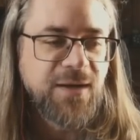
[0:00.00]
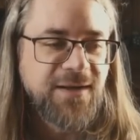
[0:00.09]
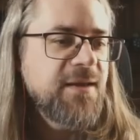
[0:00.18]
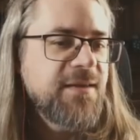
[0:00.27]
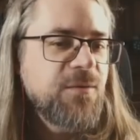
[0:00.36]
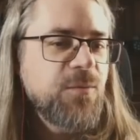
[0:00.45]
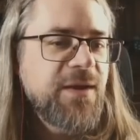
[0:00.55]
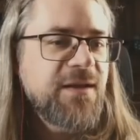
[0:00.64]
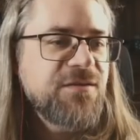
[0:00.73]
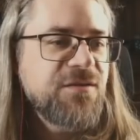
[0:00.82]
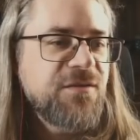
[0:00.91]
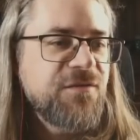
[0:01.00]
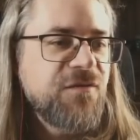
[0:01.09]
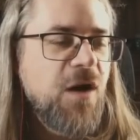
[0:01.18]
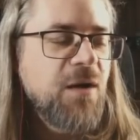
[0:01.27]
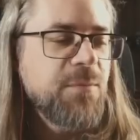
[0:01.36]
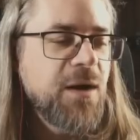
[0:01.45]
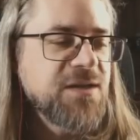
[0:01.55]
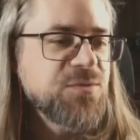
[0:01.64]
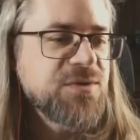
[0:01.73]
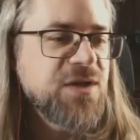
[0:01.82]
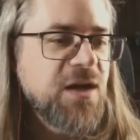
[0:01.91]
And then we get to the frog
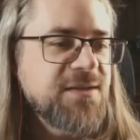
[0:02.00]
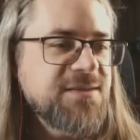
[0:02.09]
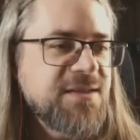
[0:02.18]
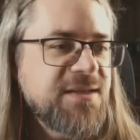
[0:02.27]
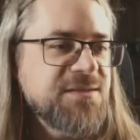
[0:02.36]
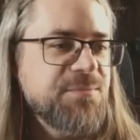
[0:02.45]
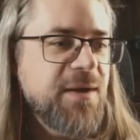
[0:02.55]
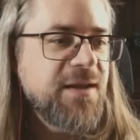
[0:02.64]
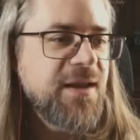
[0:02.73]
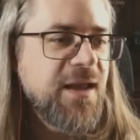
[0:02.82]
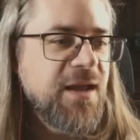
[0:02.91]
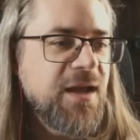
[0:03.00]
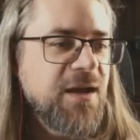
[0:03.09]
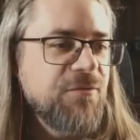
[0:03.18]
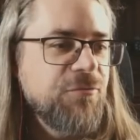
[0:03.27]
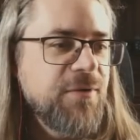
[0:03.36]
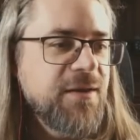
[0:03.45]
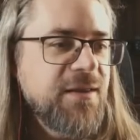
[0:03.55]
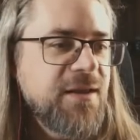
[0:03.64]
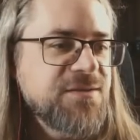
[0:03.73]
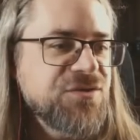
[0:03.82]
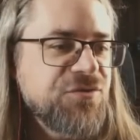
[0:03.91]
boss, which honestly has been a
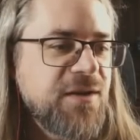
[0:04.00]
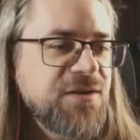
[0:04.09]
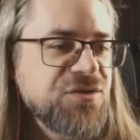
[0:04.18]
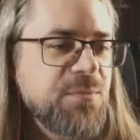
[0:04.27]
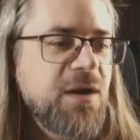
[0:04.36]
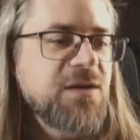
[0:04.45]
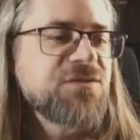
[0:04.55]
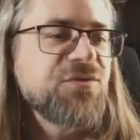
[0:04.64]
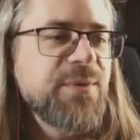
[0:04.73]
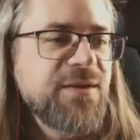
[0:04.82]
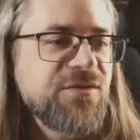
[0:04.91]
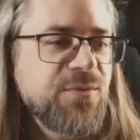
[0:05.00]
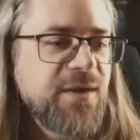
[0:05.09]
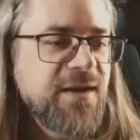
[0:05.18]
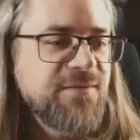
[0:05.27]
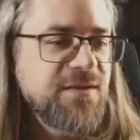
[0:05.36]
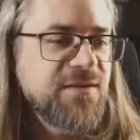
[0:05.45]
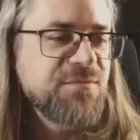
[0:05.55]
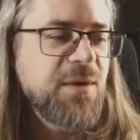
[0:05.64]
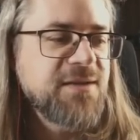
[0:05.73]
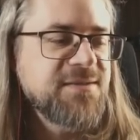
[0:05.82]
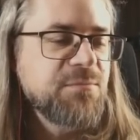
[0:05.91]
really strange boss for me this week. I've done this
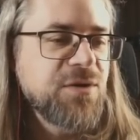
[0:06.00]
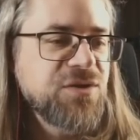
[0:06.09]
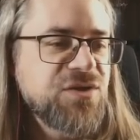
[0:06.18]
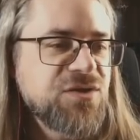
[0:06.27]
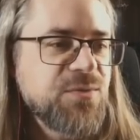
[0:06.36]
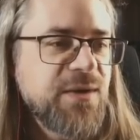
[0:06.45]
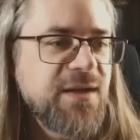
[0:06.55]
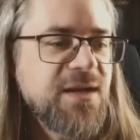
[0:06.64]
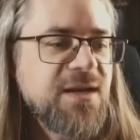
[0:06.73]
boss a bunch this week.